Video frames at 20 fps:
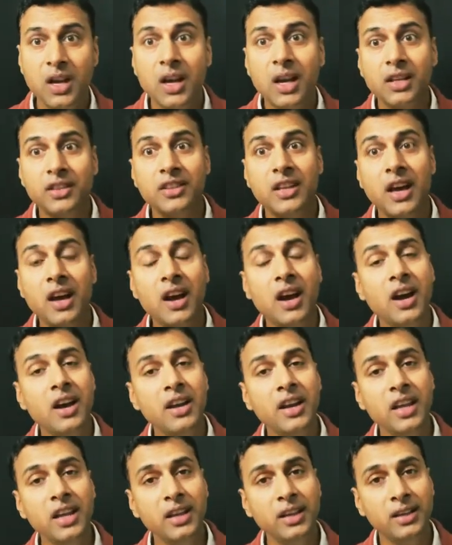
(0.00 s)
They are
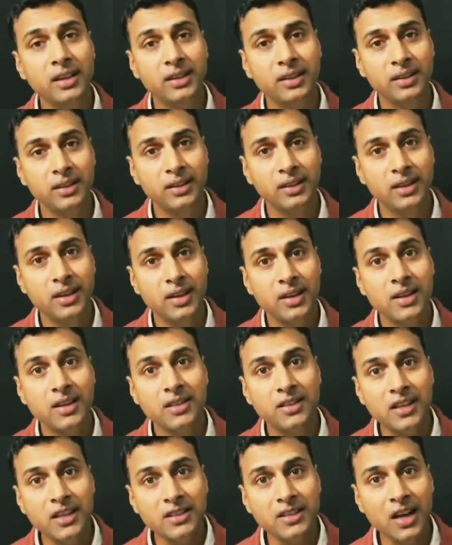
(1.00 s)
earning
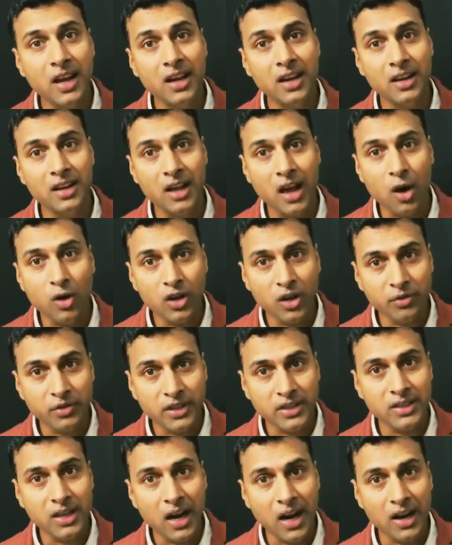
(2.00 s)
this out of this
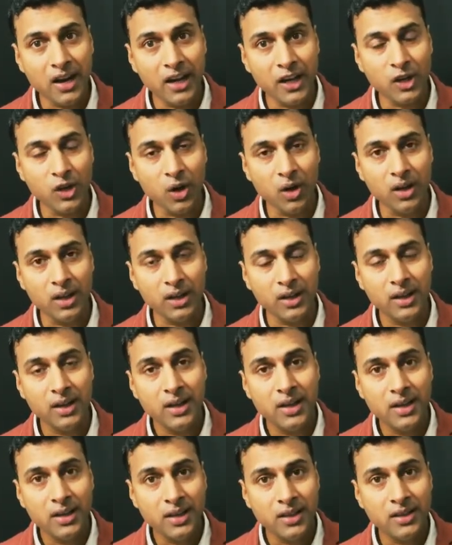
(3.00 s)
$100,
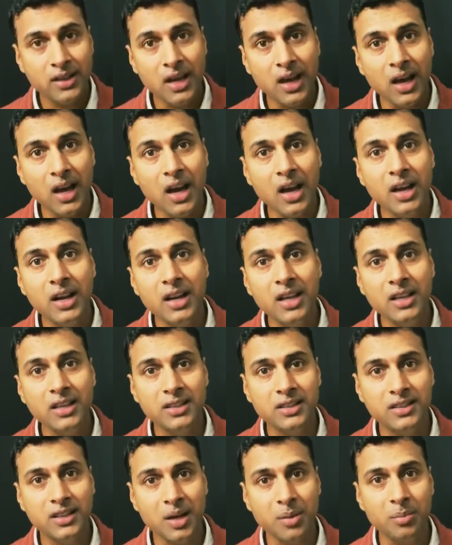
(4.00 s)
they are earning
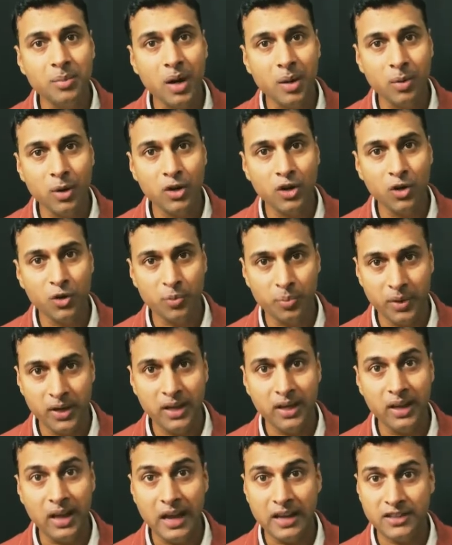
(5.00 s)
some amount of money
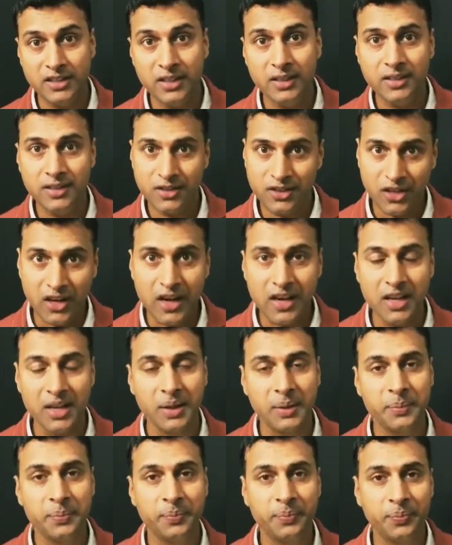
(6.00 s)
as a trading.
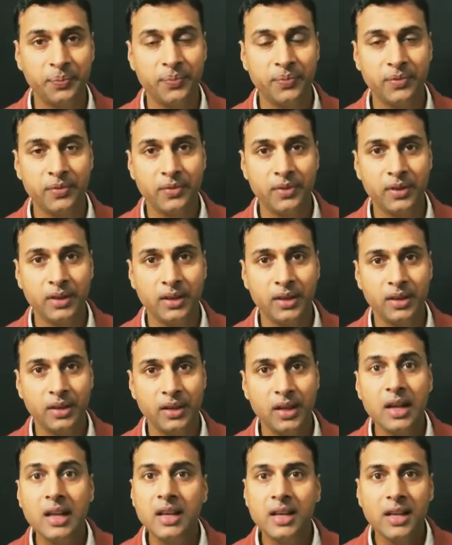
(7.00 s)

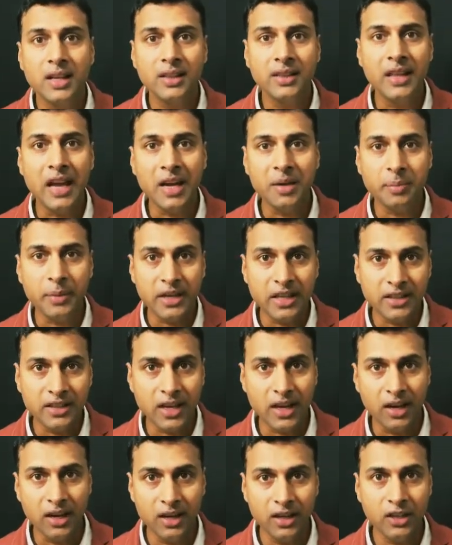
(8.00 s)
That money they
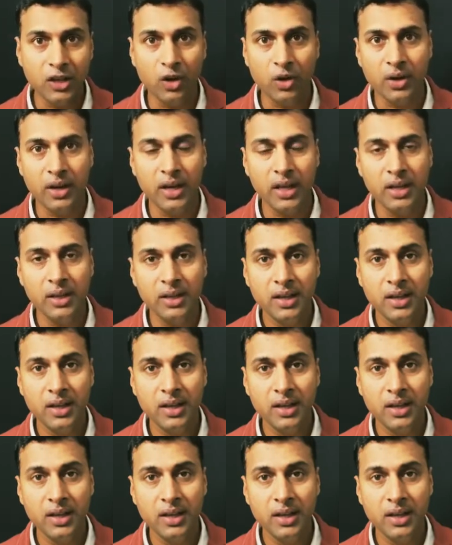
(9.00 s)
earned already.